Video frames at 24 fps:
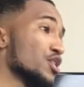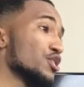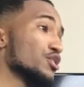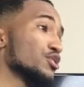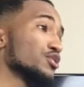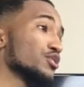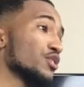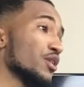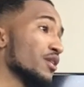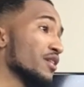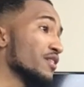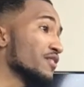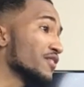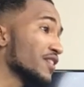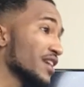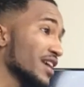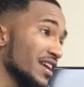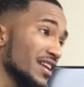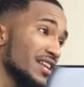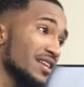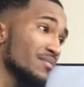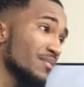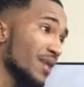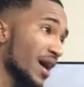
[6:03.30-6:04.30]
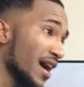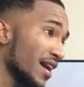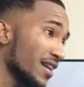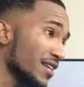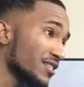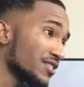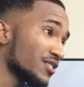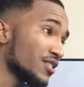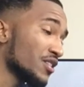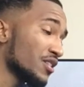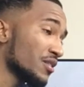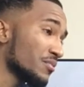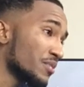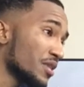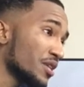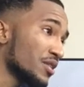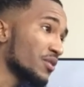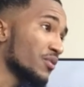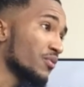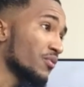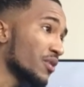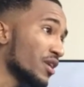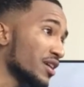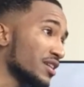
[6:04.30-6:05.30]
So if anybody is going to be
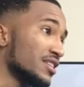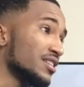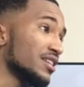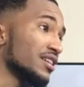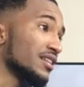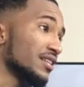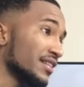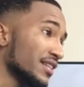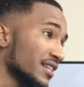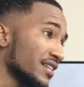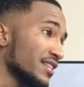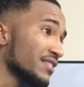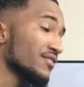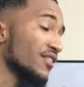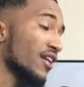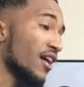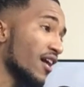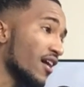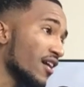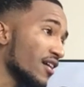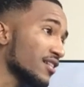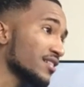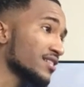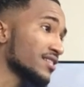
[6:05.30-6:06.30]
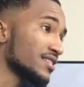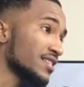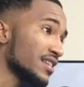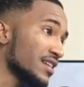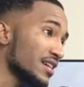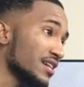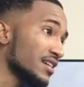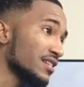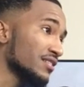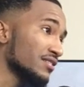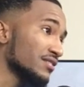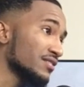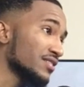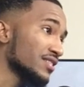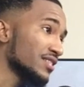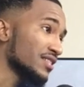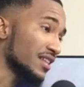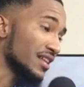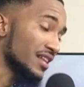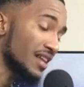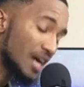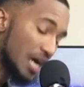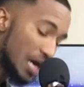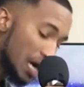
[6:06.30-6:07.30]
the one to love ourselves,
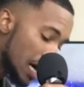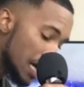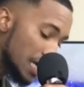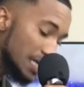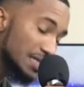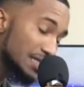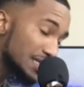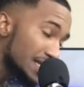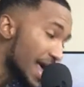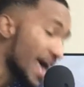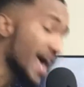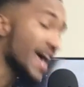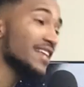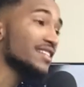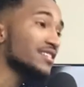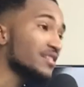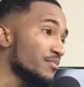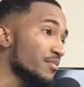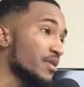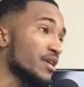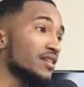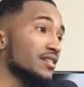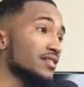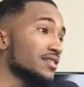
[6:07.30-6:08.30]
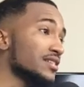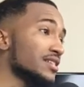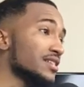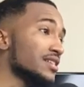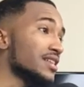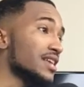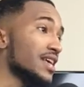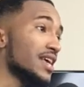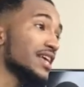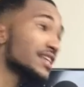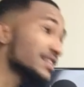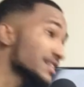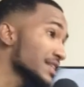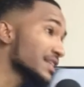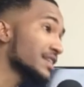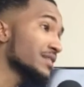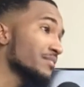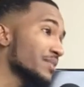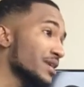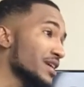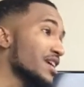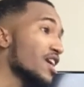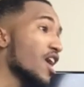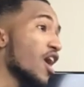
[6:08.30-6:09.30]
us as a person, it's going to
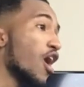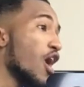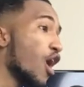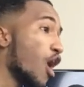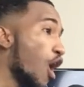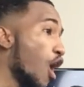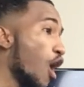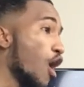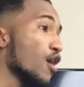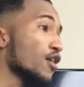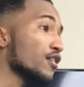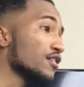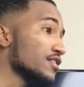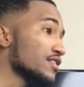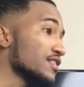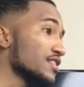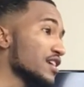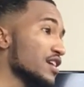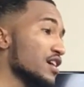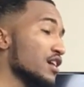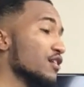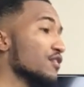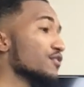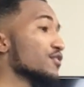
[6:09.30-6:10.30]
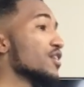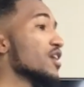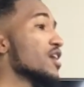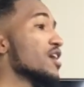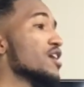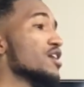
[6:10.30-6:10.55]
be ourselves.